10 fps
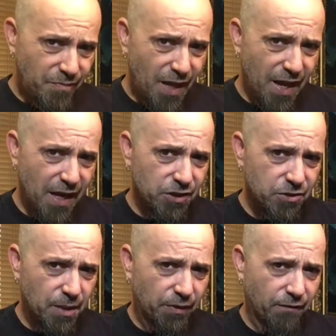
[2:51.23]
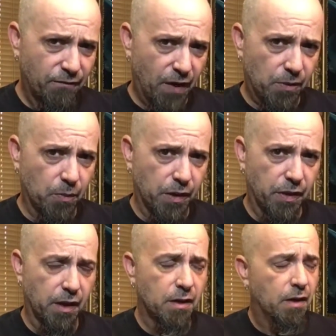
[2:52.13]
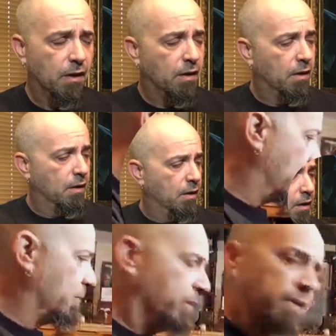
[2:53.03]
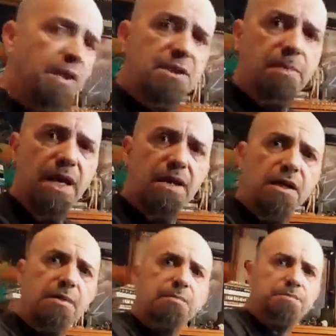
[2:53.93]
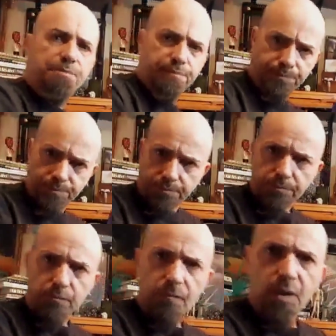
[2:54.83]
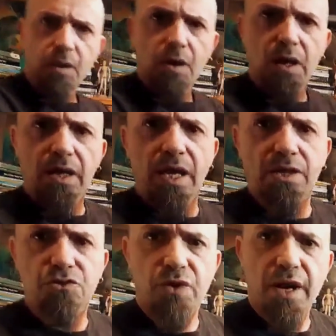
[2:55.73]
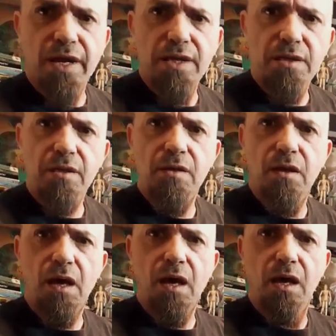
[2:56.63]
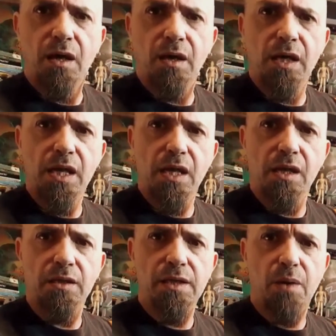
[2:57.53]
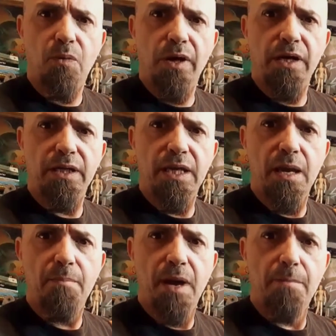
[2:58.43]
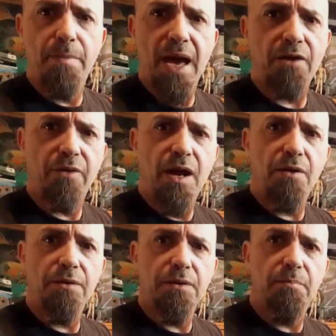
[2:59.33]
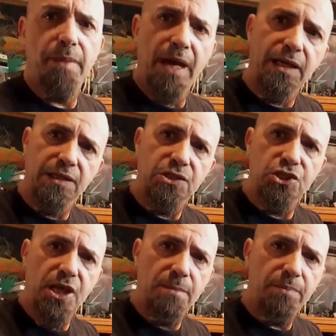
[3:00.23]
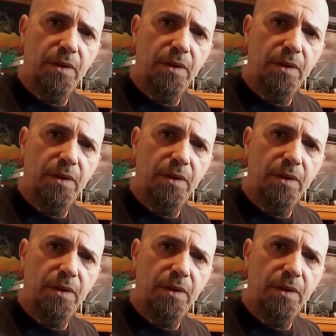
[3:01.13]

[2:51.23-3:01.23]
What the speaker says: and I do something fun with it. With this painting, it had dried, and I wanted to get my background back into shape.